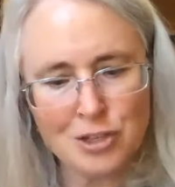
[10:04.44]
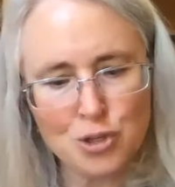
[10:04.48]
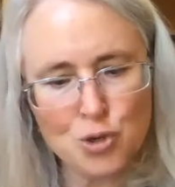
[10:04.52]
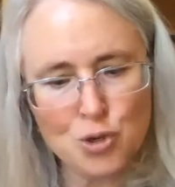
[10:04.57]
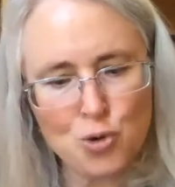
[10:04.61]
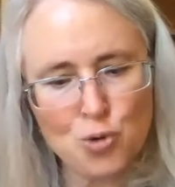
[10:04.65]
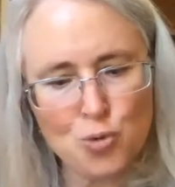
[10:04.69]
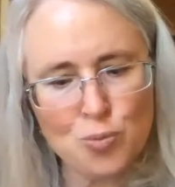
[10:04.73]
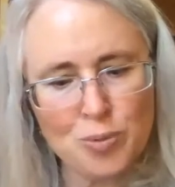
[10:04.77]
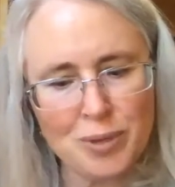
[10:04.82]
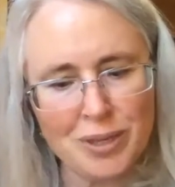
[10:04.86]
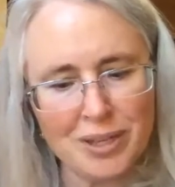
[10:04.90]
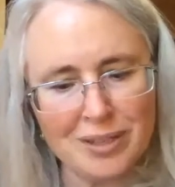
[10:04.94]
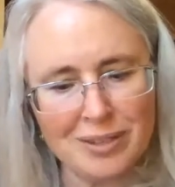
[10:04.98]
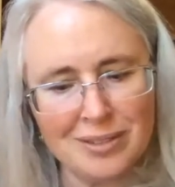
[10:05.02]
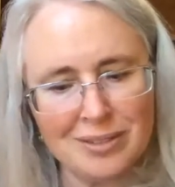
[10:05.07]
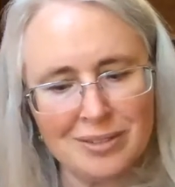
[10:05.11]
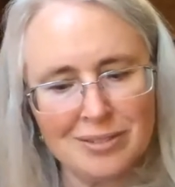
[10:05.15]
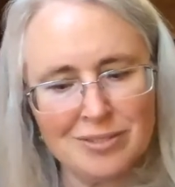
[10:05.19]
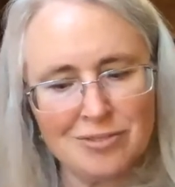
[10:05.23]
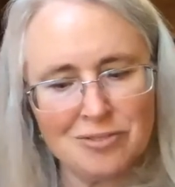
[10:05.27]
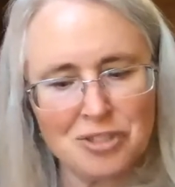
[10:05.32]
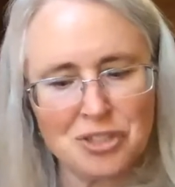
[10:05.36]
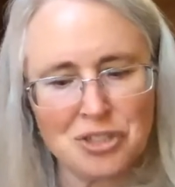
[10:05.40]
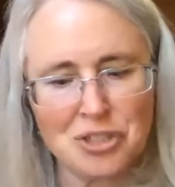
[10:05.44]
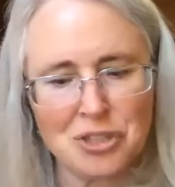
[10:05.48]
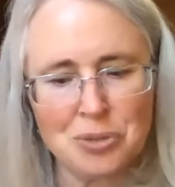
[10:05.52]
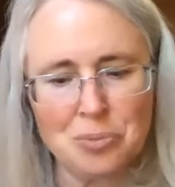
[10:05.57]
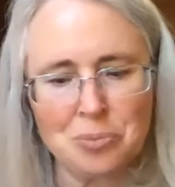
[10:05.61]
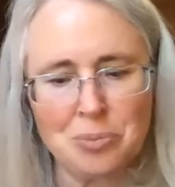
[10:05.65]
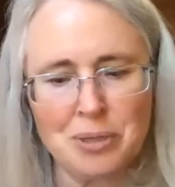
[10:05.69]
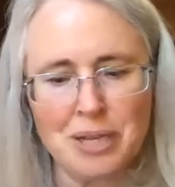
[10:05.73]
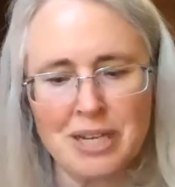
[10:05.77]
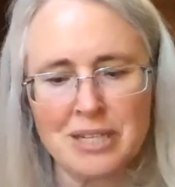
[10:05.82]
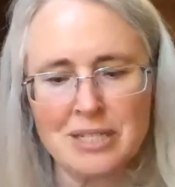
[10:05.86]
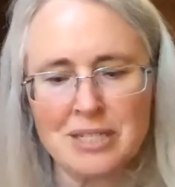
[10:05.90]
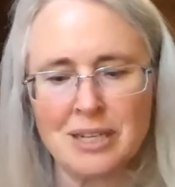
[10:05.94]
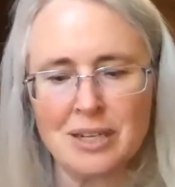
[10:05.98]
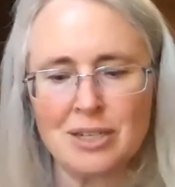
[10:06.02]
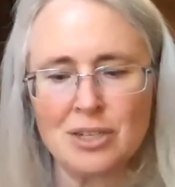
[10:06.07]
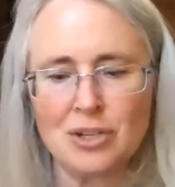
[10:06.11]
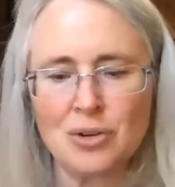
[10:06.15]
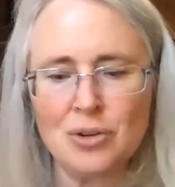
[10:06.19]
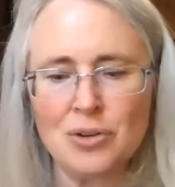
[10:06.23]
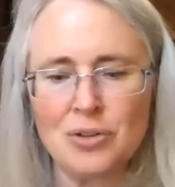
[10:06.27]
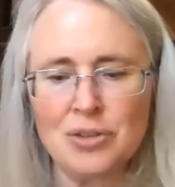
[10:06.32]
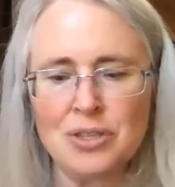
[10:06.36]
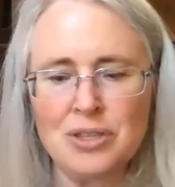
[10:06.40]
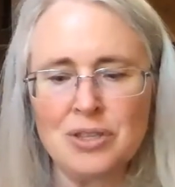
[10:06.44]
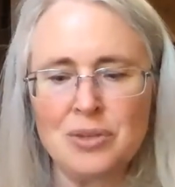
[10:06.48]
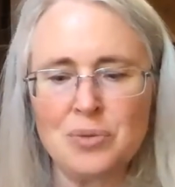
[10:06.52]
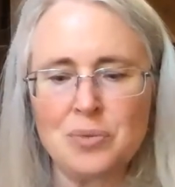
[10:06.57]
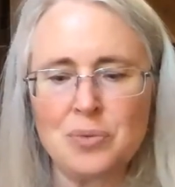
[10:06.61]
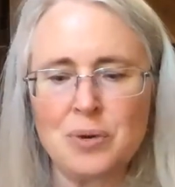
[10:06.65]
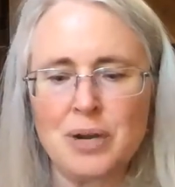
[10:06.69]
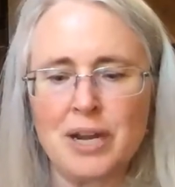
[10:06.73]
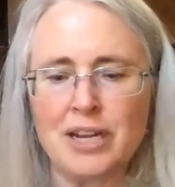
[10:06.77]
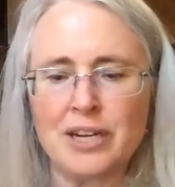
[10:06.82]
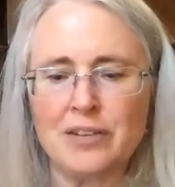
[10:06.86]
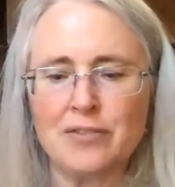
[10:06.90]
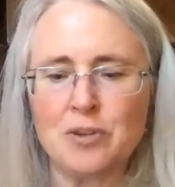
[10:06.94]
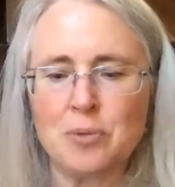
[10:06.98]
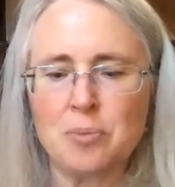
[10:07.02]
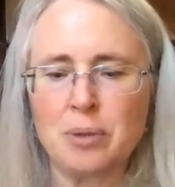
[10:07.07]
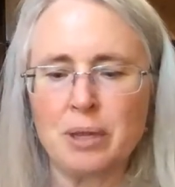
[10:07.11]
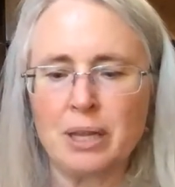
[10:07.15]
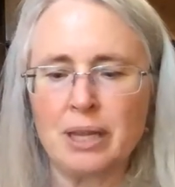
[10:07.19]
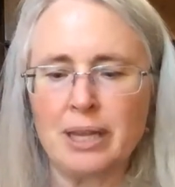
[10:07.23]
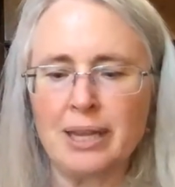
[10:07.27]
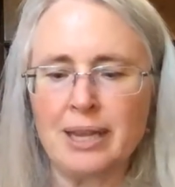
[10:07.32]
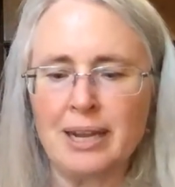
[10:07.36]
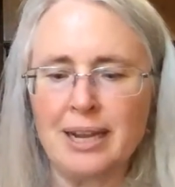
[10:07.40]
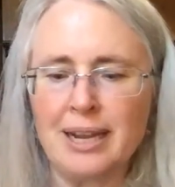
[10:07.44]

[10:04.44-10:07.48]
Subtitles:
you, Bill, returned Black Dog. You're in the right of it, Billy.